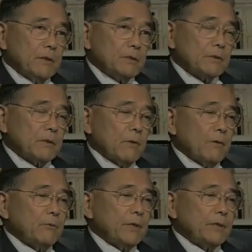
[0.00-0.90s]

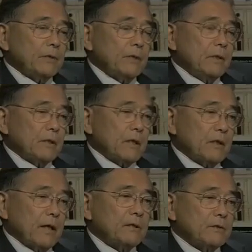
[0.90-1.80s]
So
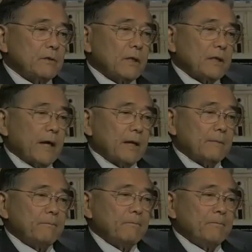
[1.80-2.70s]
Glenn took
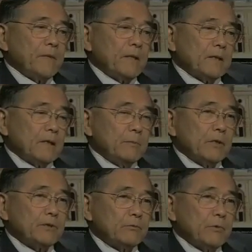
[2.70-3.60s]
that
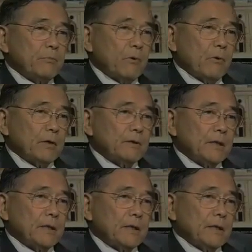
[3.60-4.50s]
commission report
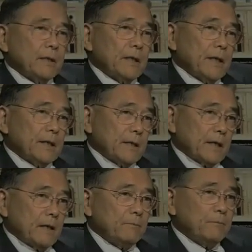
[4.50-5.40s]
and
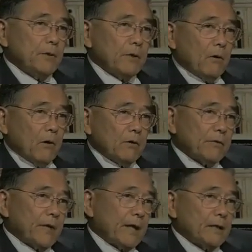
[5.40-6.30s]
again put all
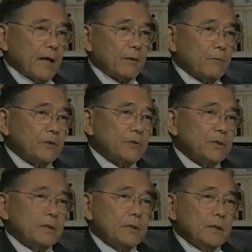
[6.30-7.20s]
of that language
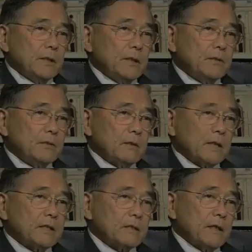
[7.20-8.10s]
into
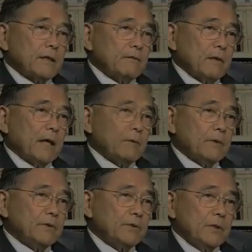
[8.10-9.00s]
legislative
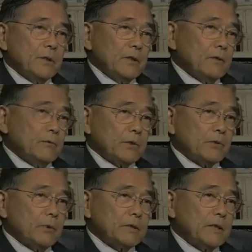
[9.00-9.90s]
language,
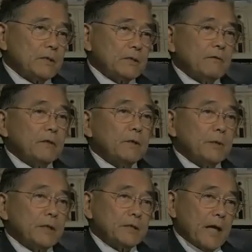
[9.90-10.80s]
which was the Civil
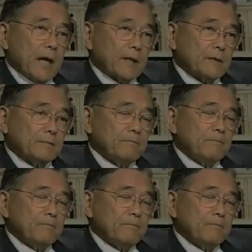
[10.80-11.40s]
Liberties Act.